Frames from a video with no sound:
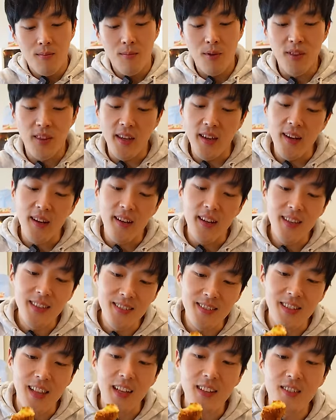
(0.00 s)
But there
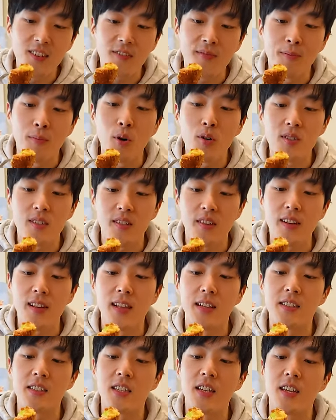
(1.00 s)
is lots of
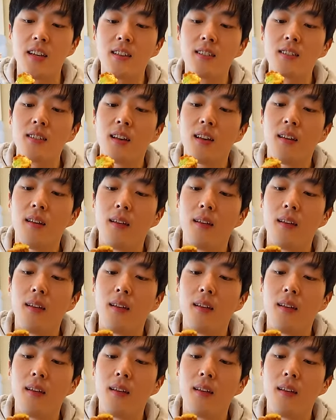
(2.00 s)
mozzarella cheese.